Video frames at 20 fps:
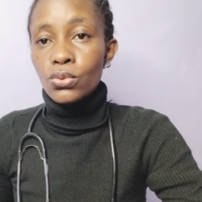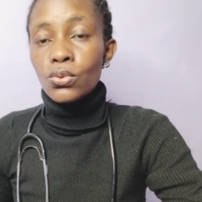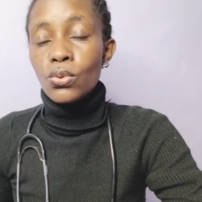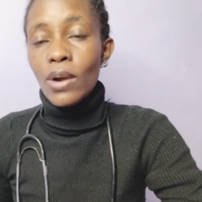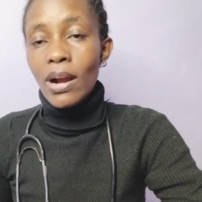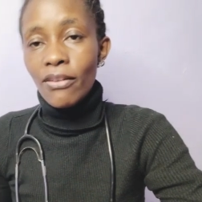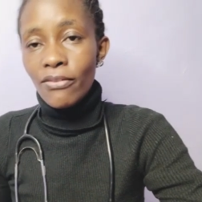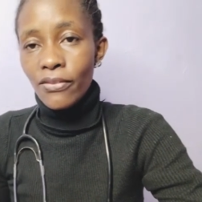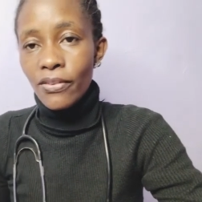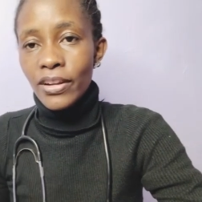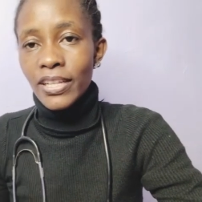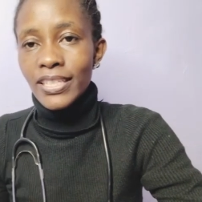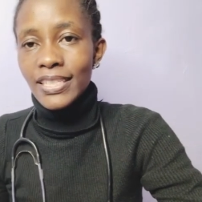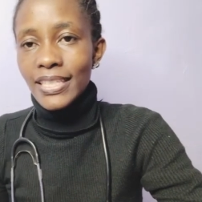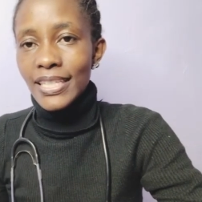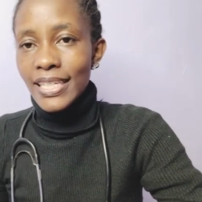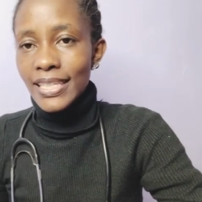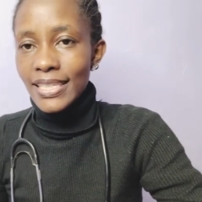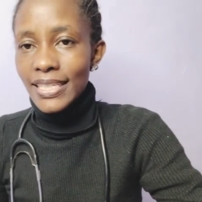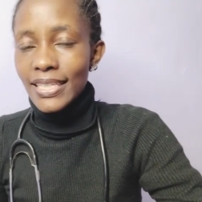avoid
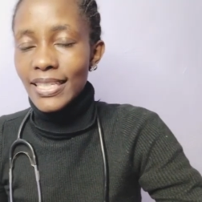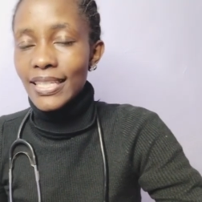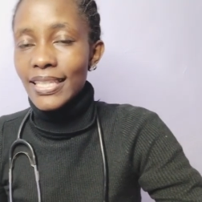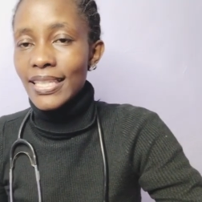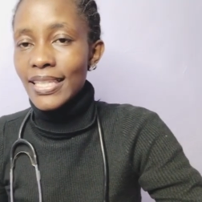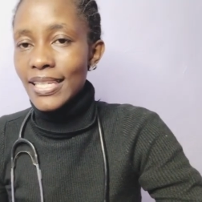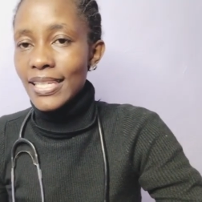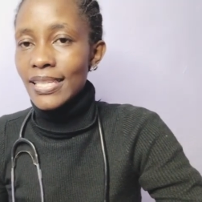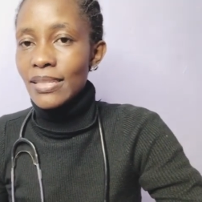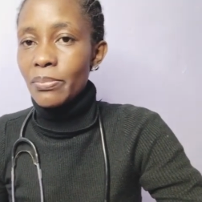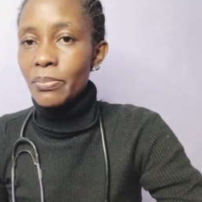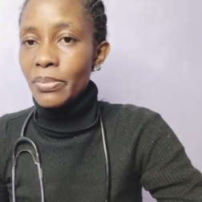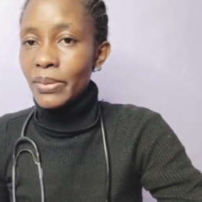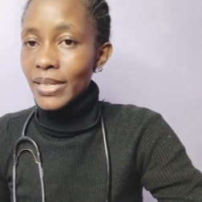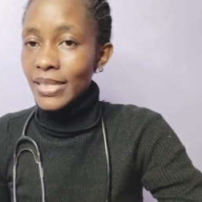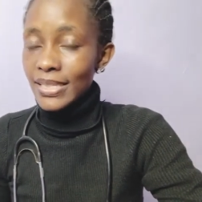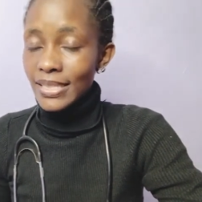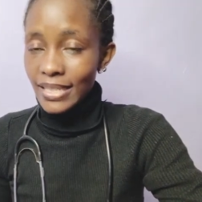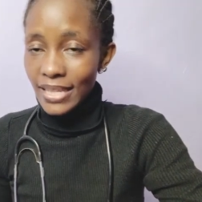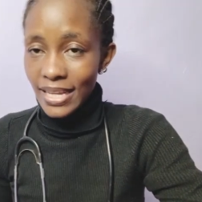getting this
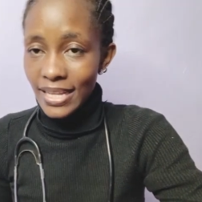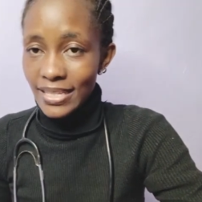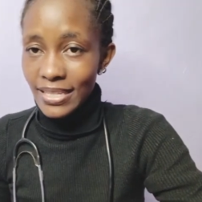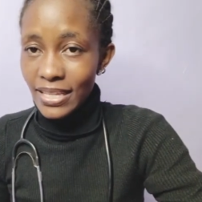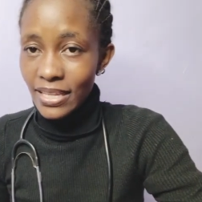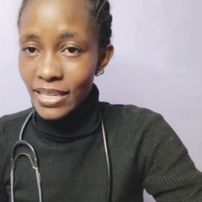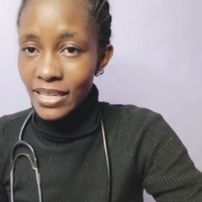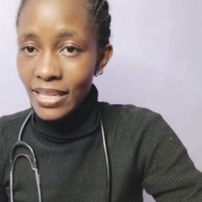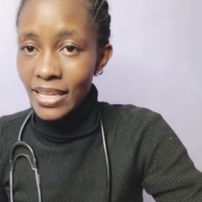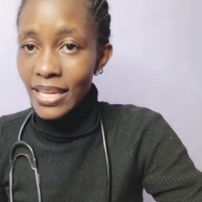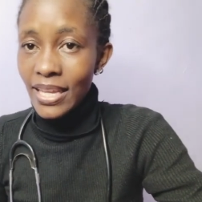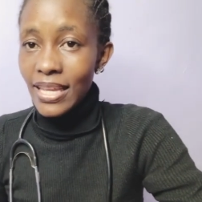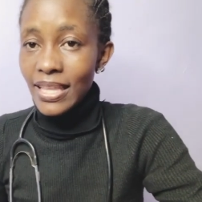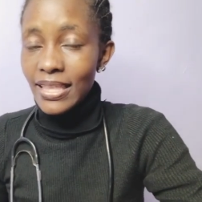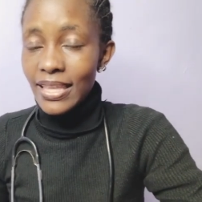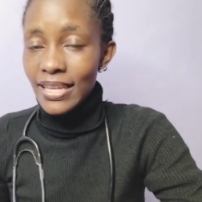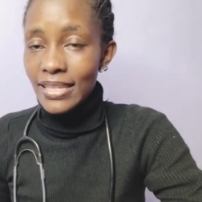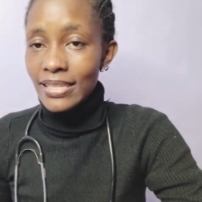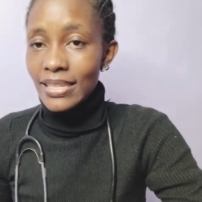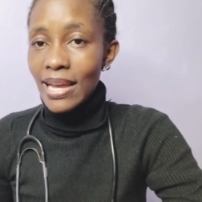breast cancer.
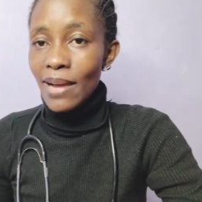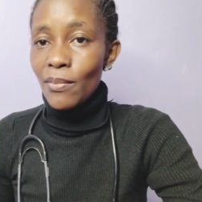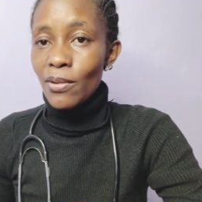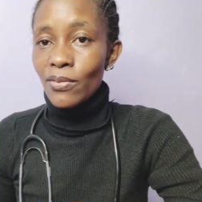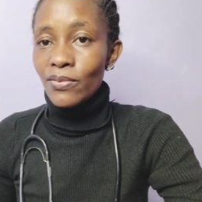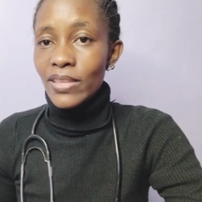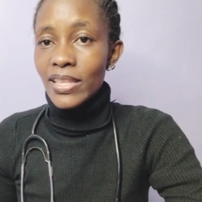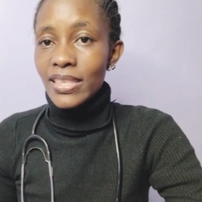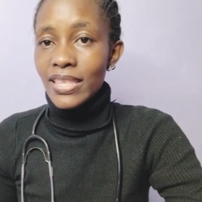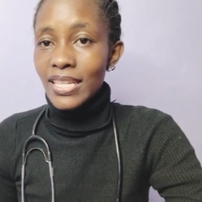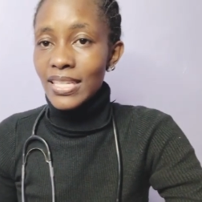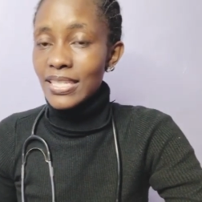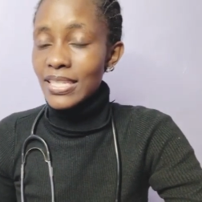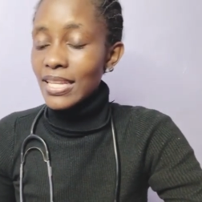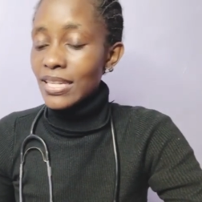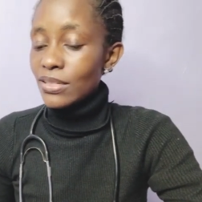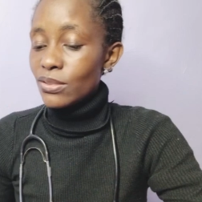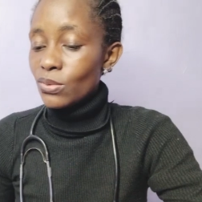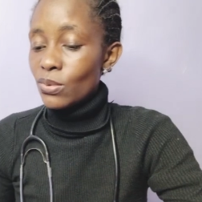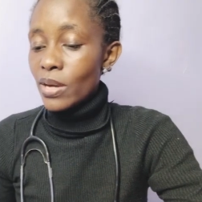There are some of the things
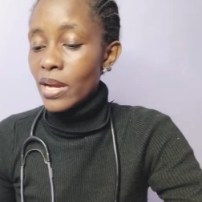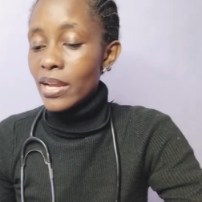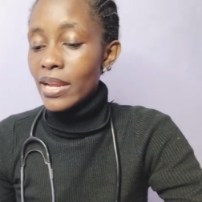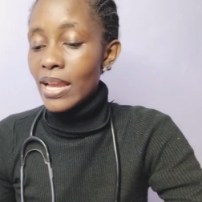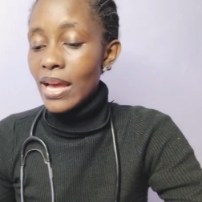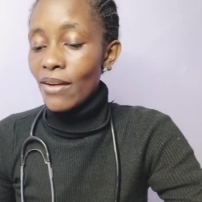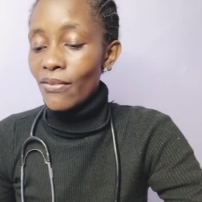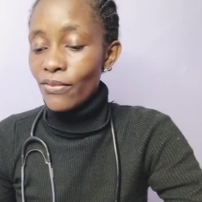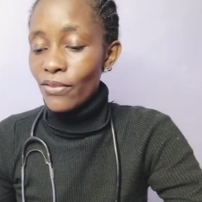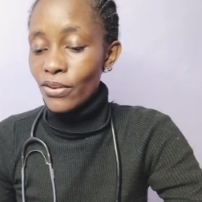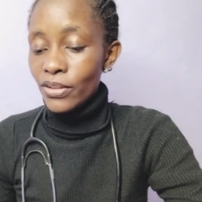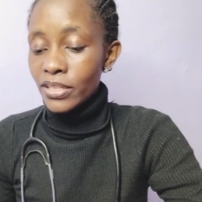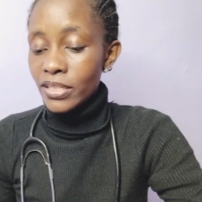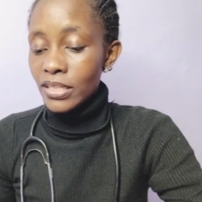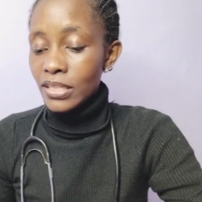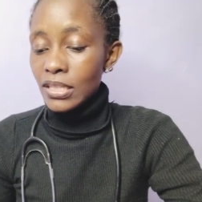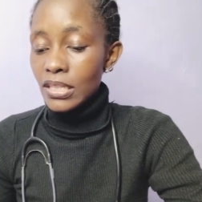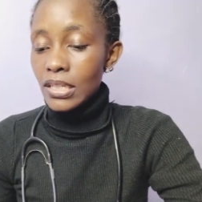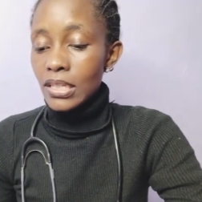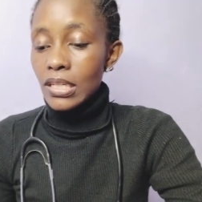that you can avoid,
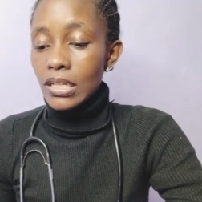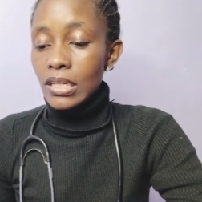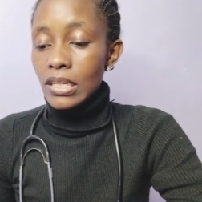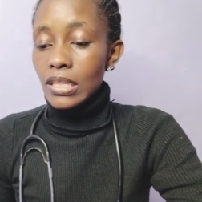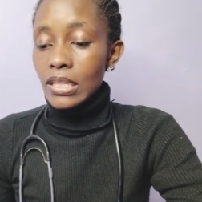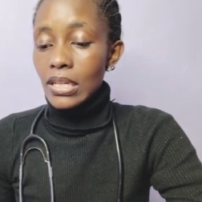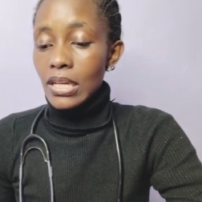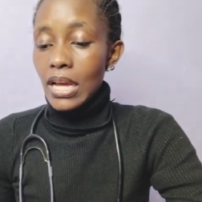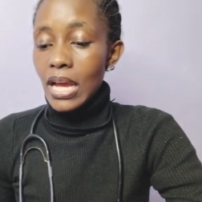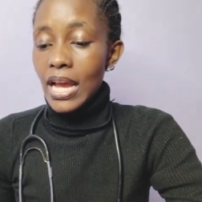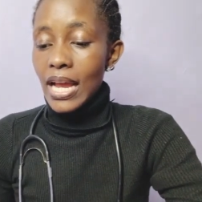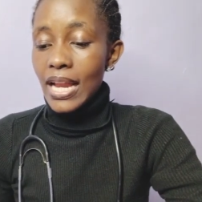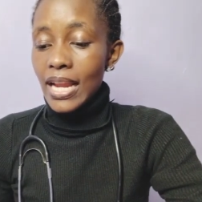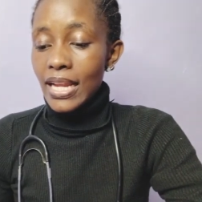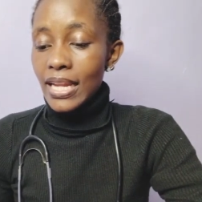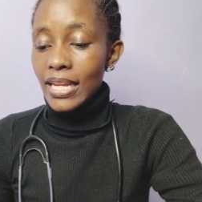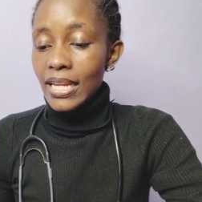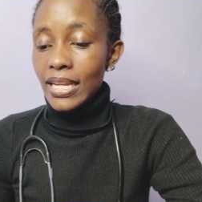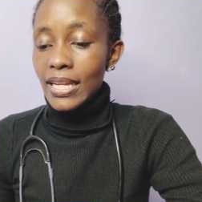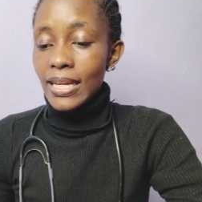
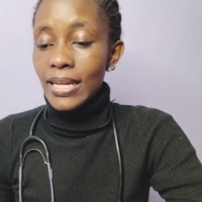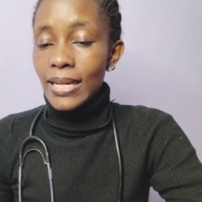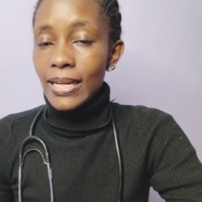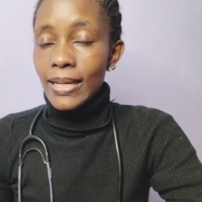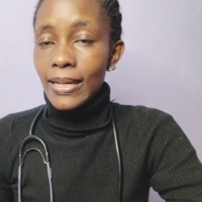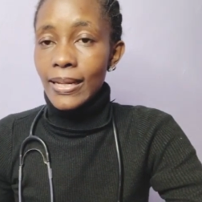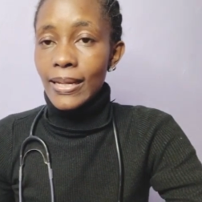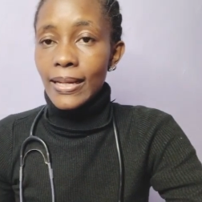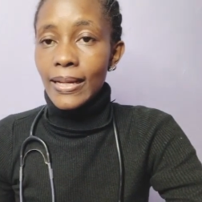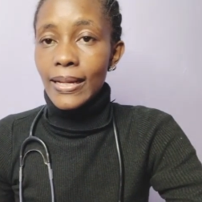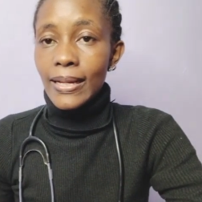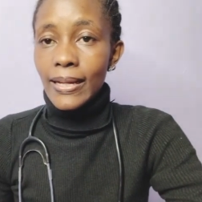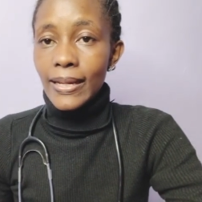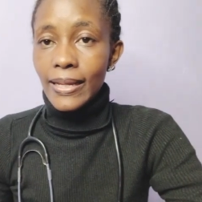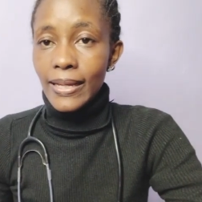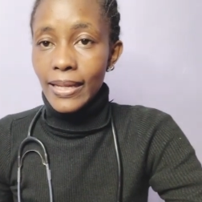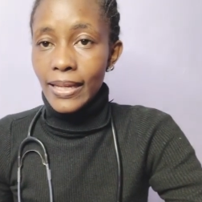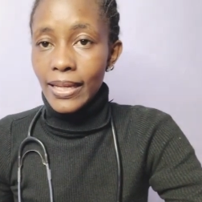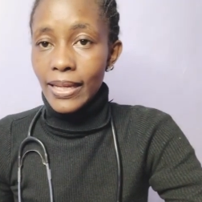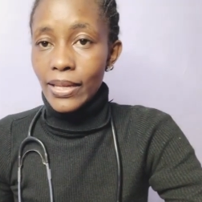and
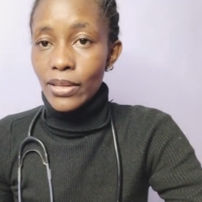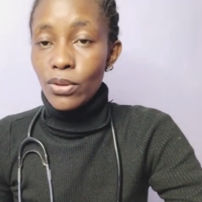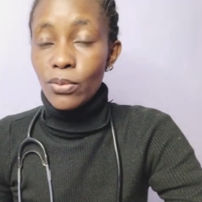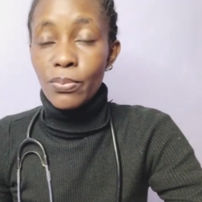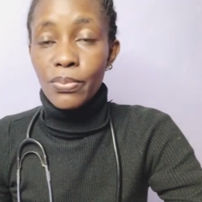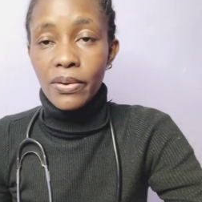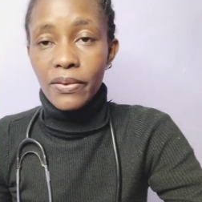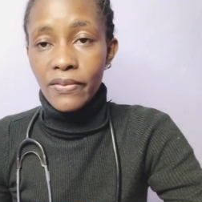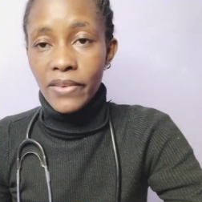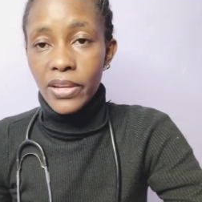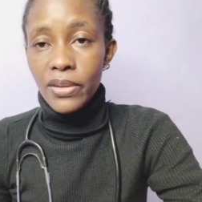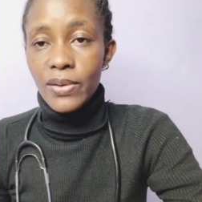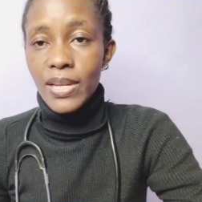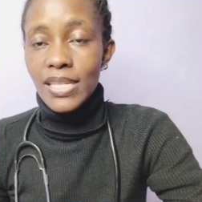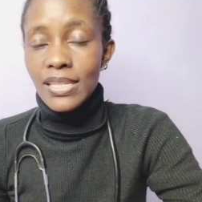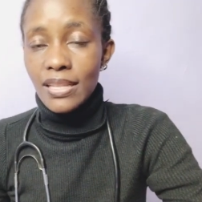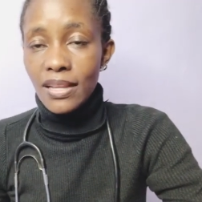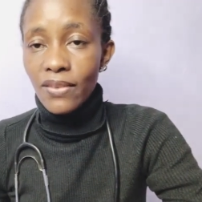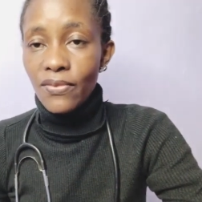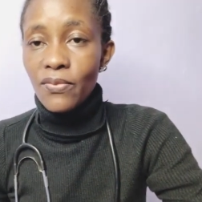you prevent
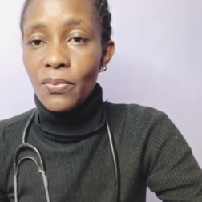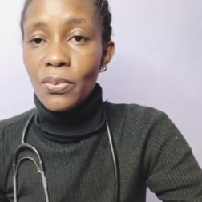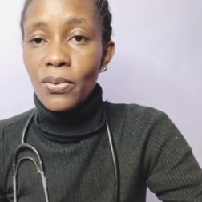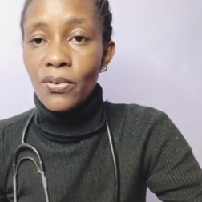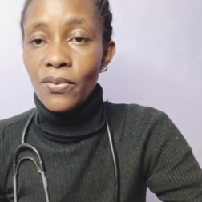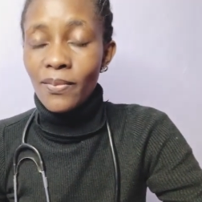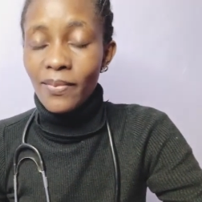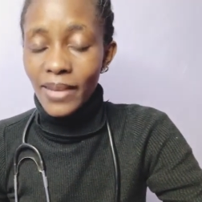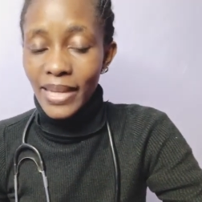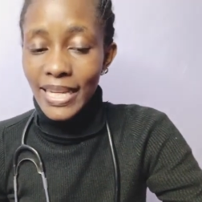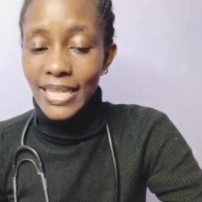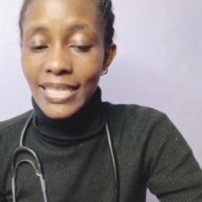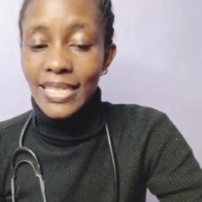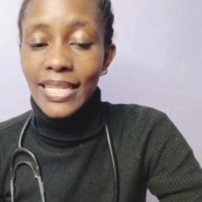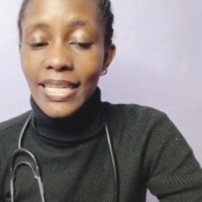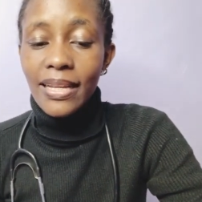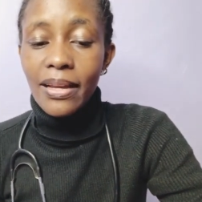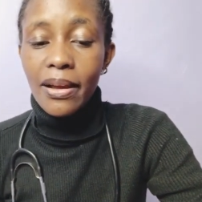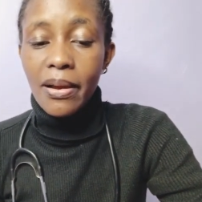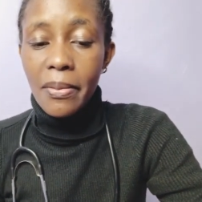yourself from
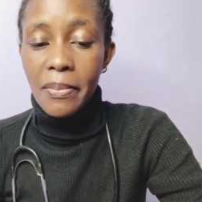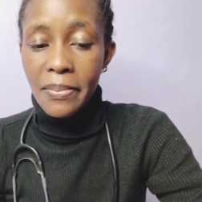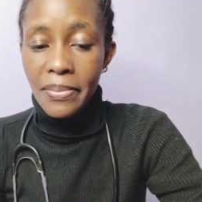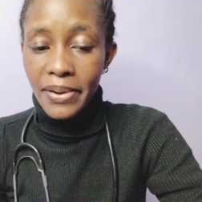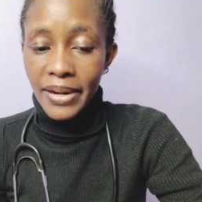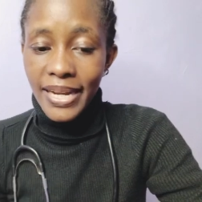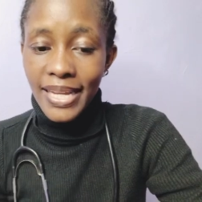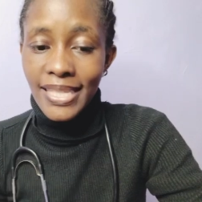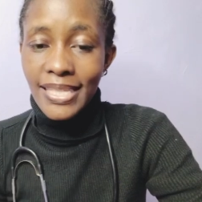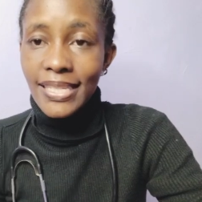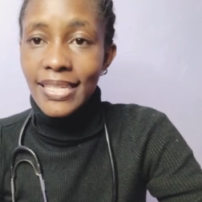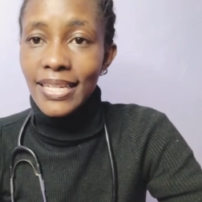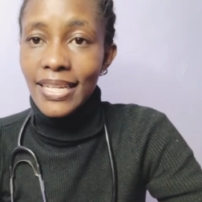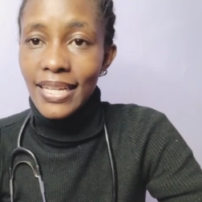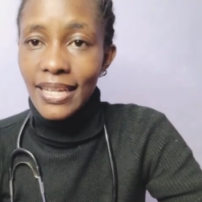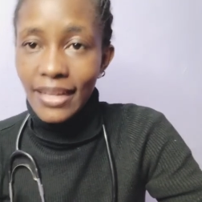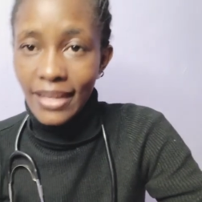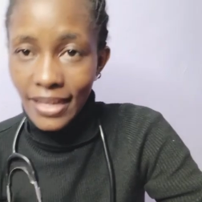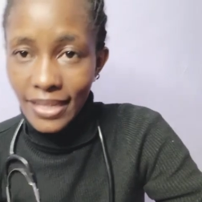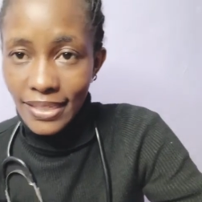getting breast
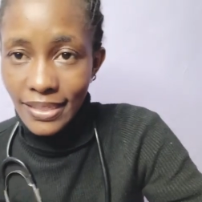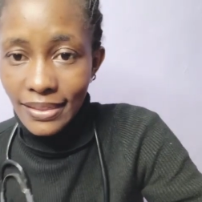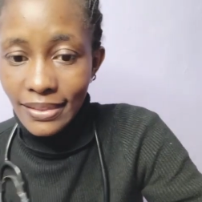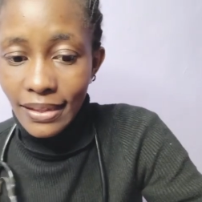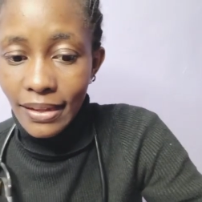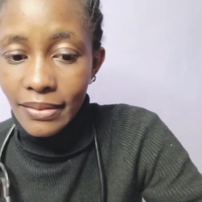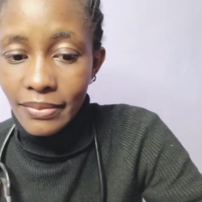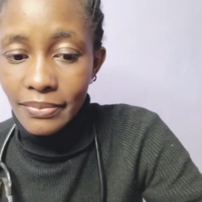cancer.